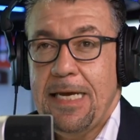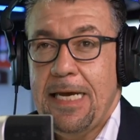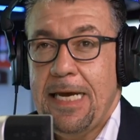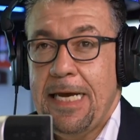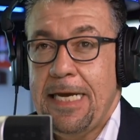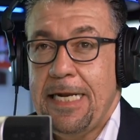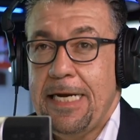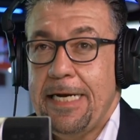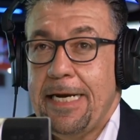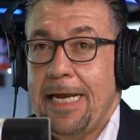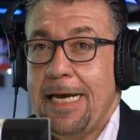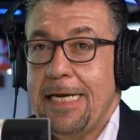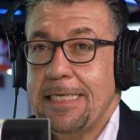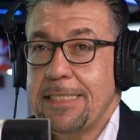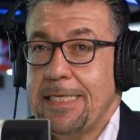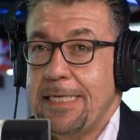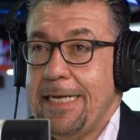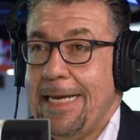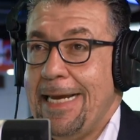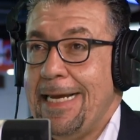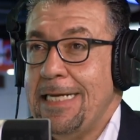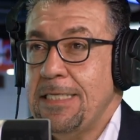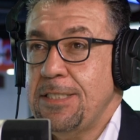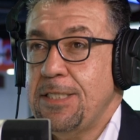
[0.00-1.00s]
and it has
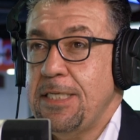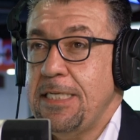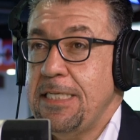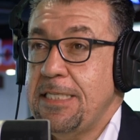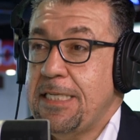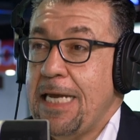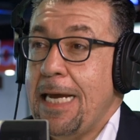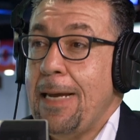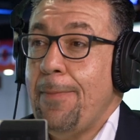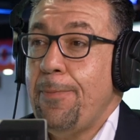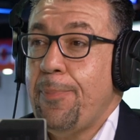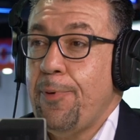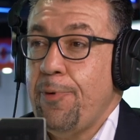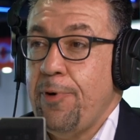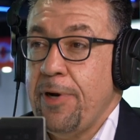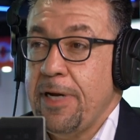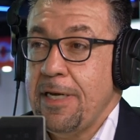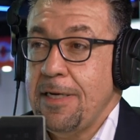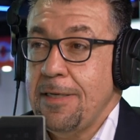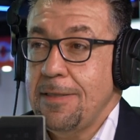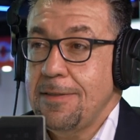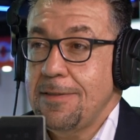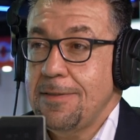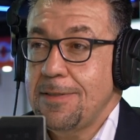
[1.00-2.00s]
an
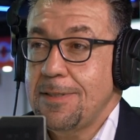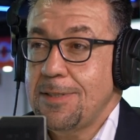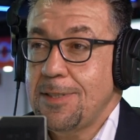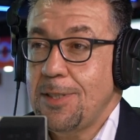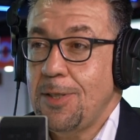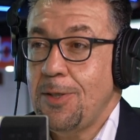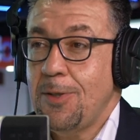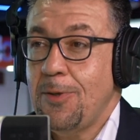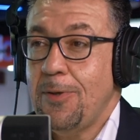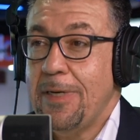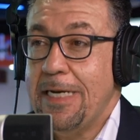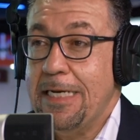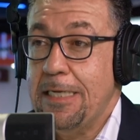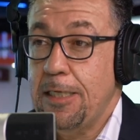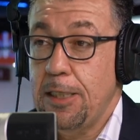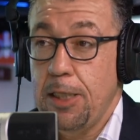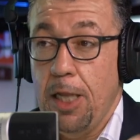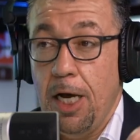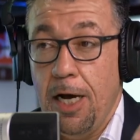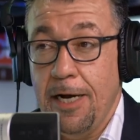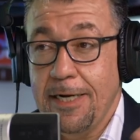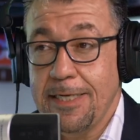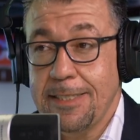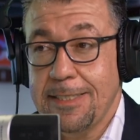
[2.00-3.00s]
anti-tampering, so
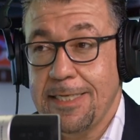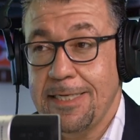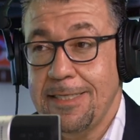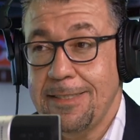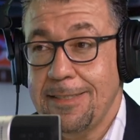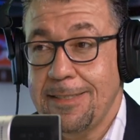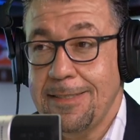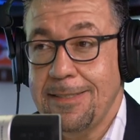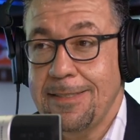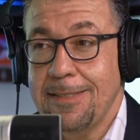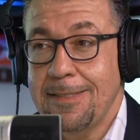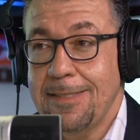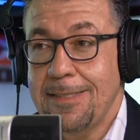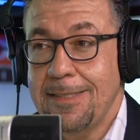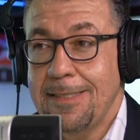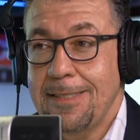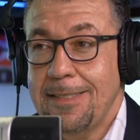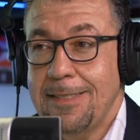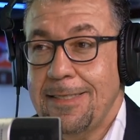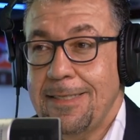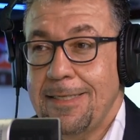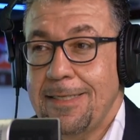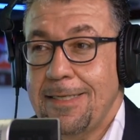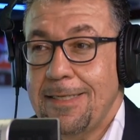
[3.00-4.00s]
it locks it
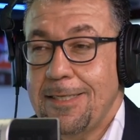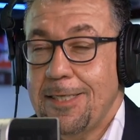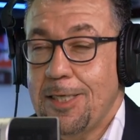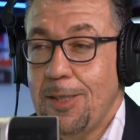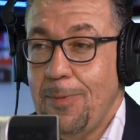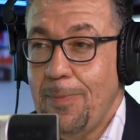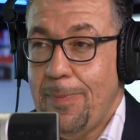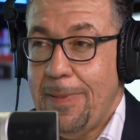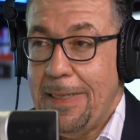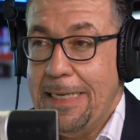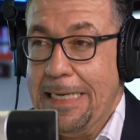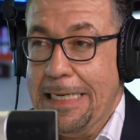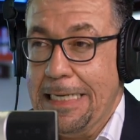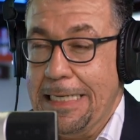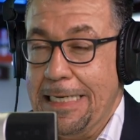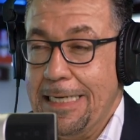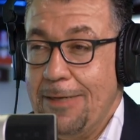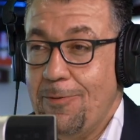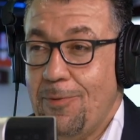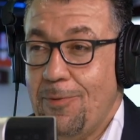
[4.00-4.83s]
completely.